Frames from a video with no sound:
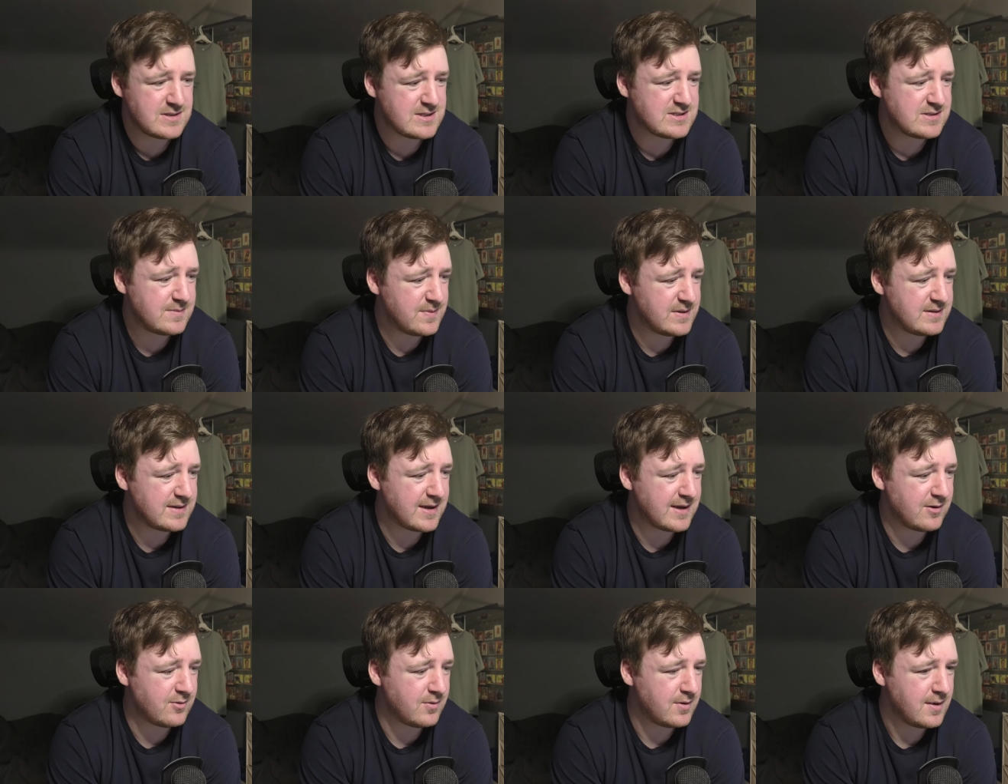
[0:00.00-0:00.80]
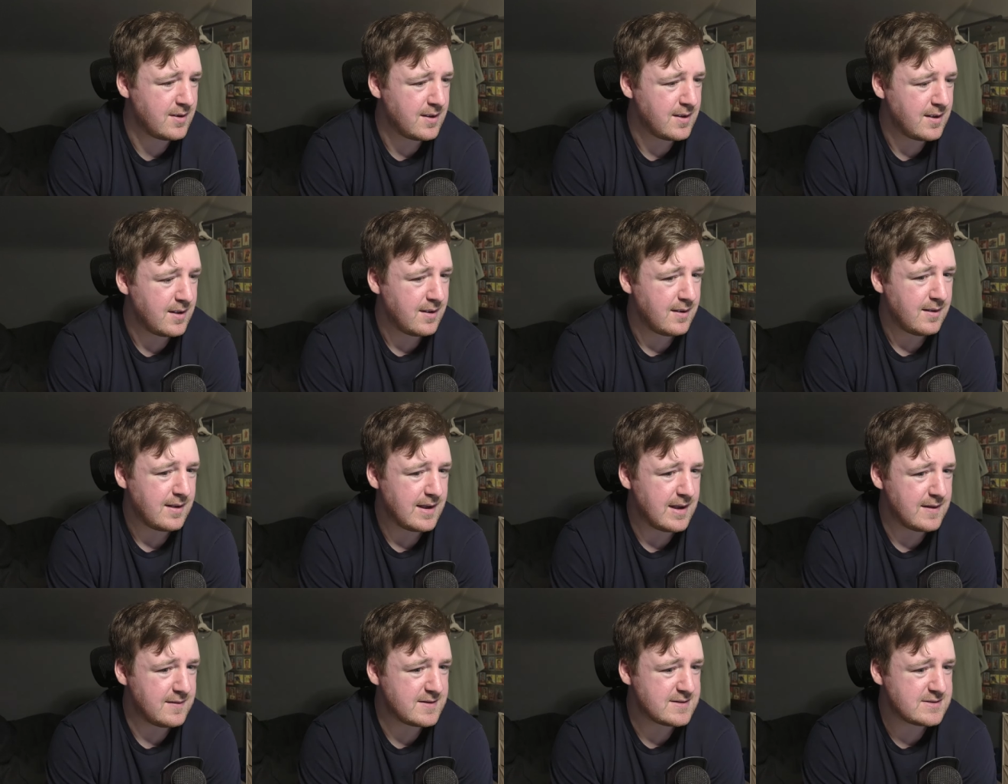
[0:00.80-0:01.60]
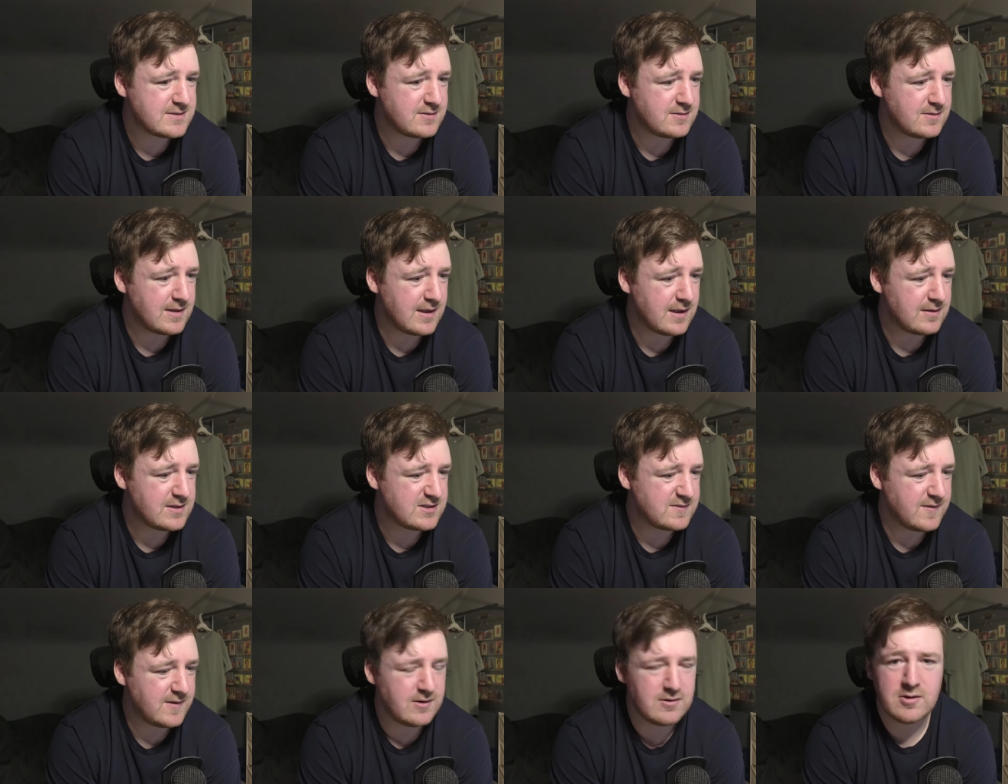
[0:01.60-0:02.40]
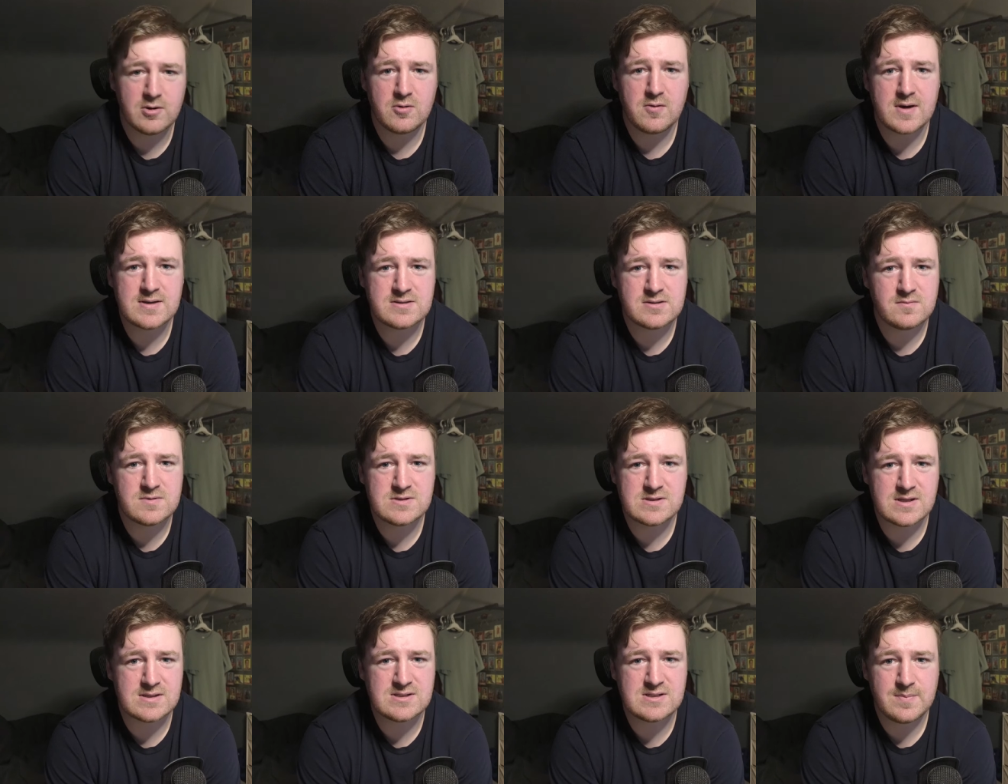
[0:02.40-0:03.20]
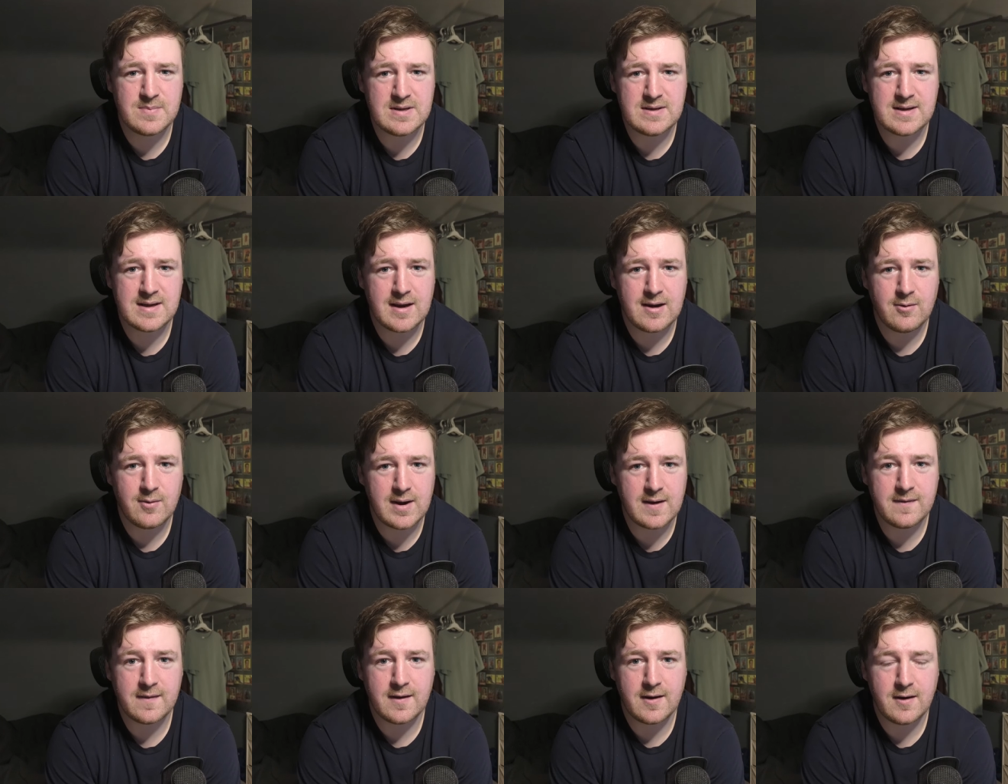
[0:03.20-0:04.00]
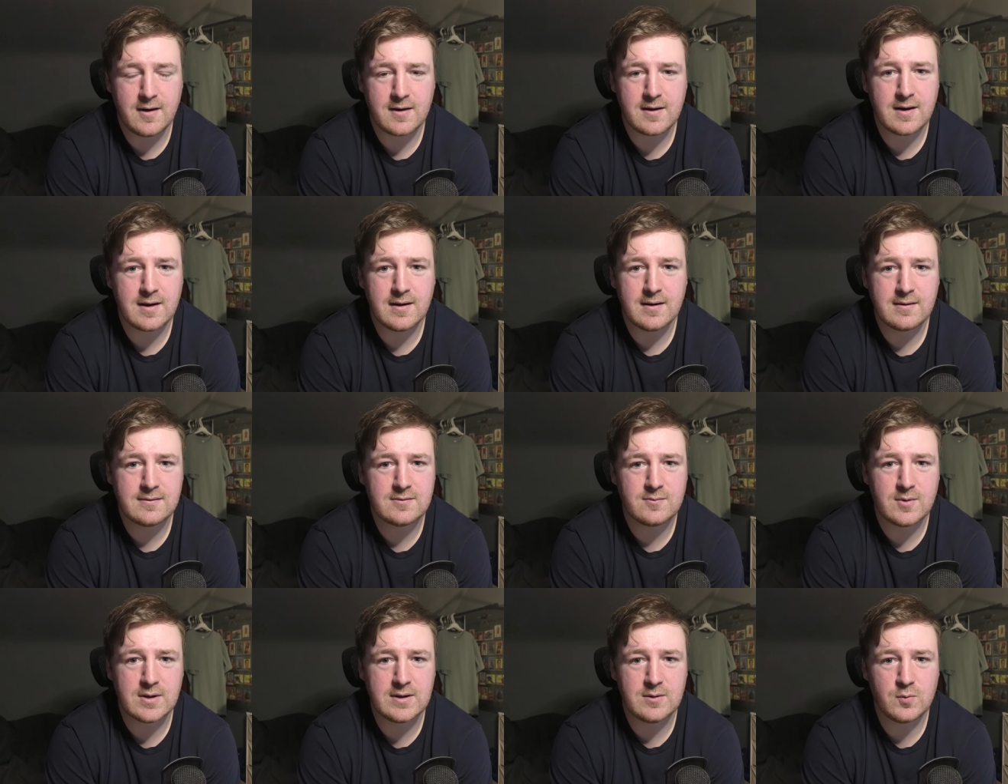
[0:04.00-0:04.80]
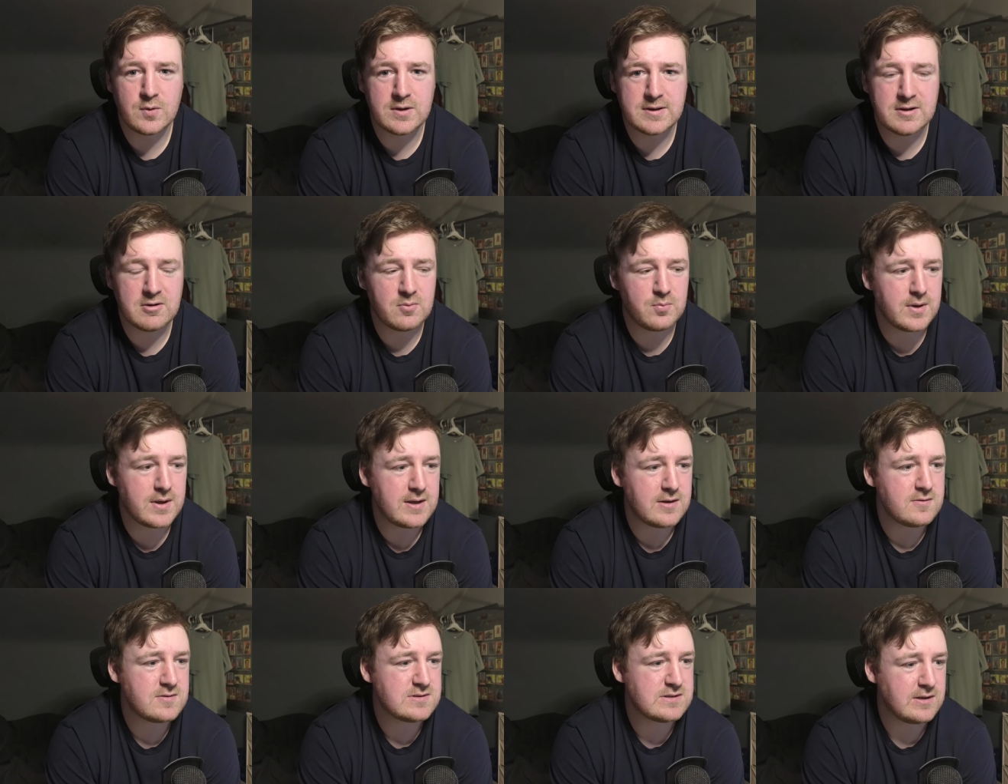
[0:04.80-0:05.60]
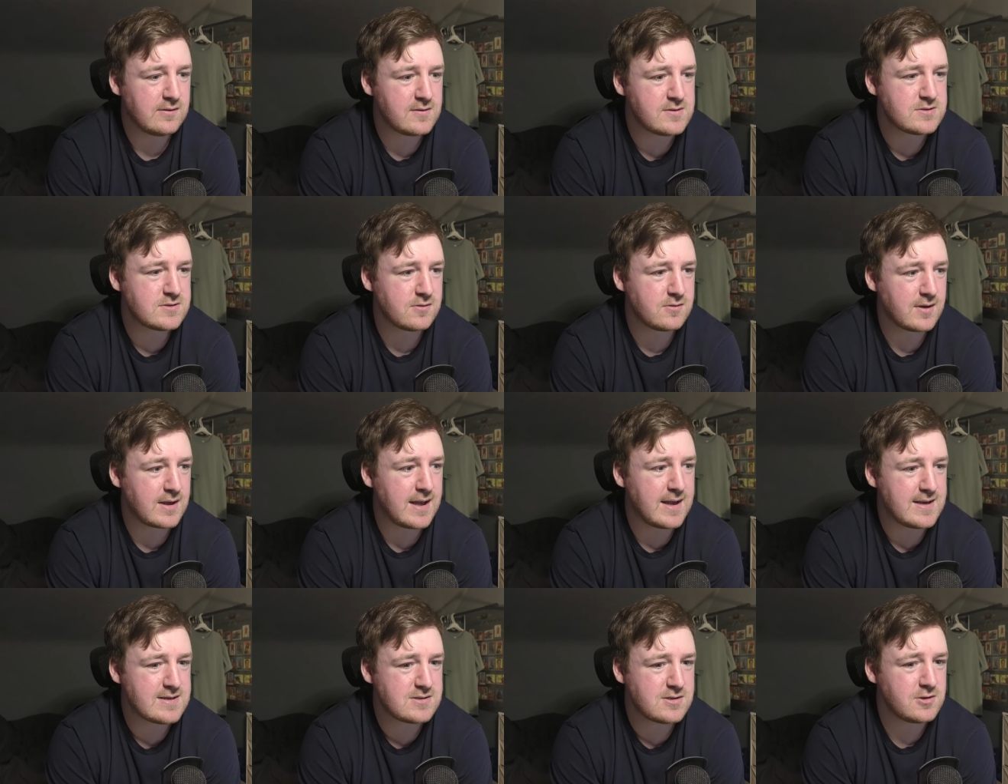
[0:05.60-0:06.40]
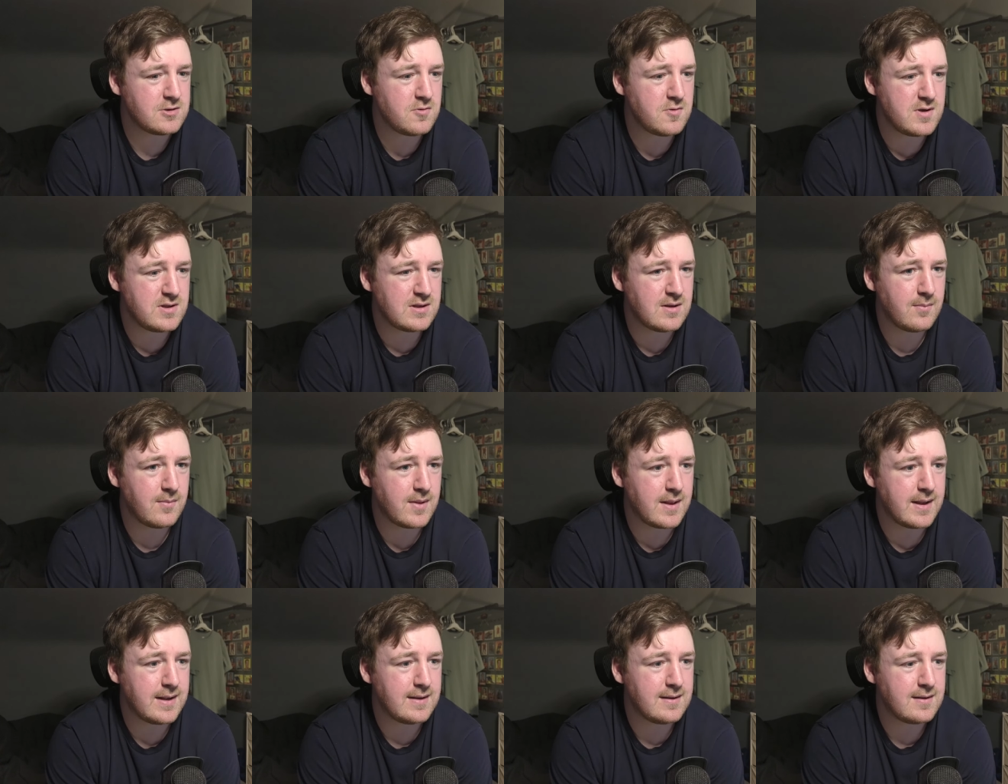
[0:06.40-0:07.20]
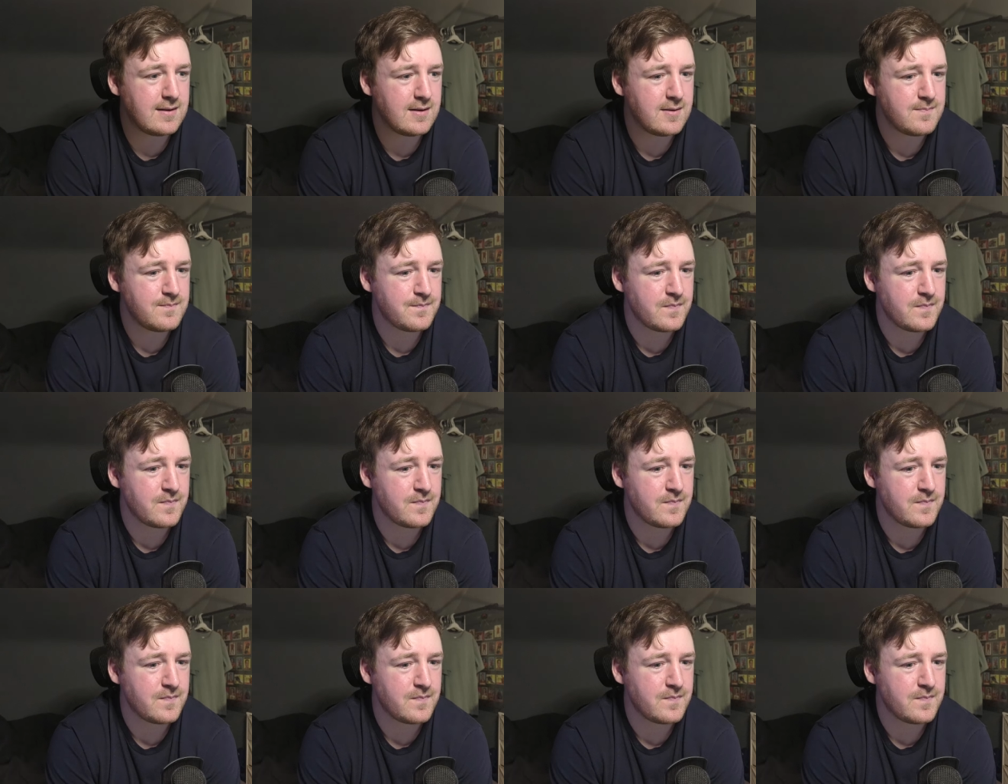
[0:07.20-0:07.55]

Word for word: The Sipi Tau and this uh, this video requested was the Sipi Tau and the Haka when when they were playing New Zealand. So I guess they're doing them like